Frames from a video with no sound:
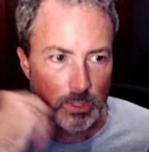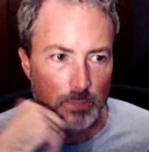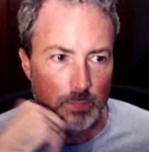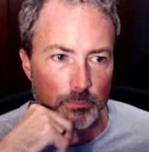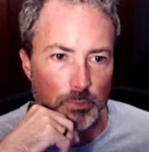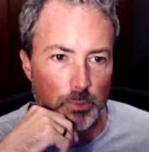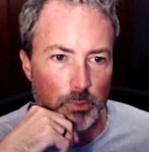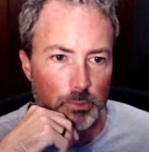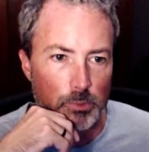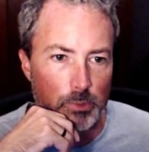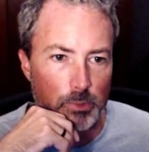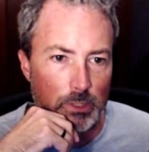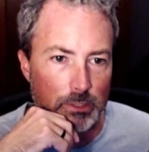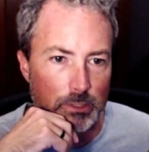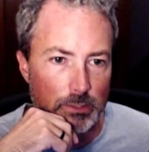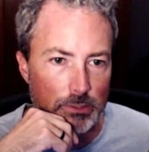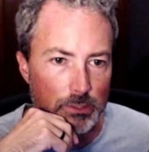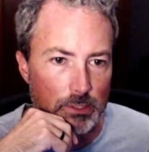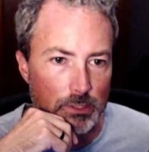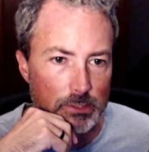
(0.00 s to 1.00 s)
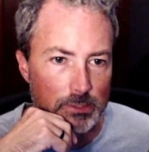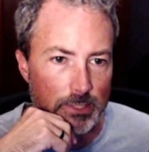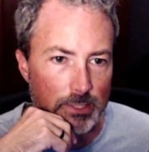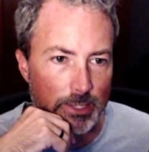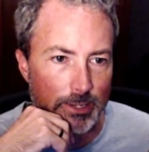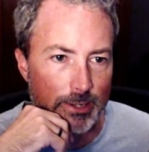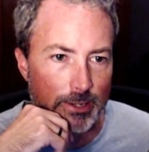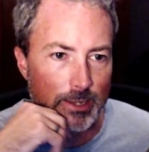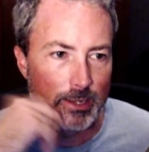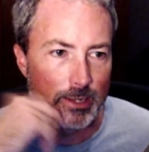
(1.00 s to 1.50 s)
But we want to adjust that,
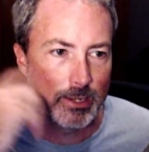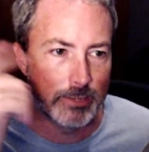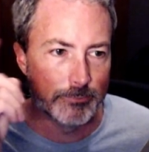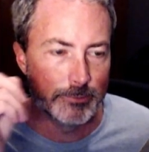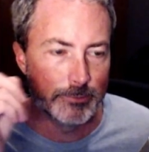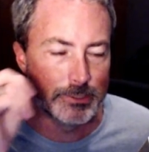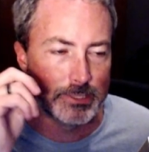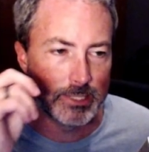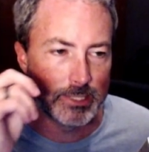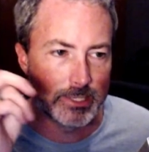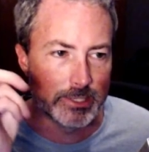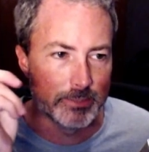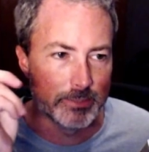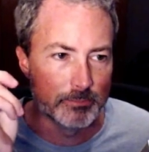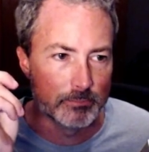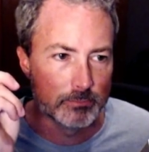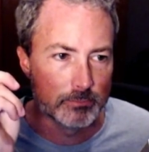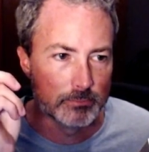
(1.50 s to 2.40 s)
not every time.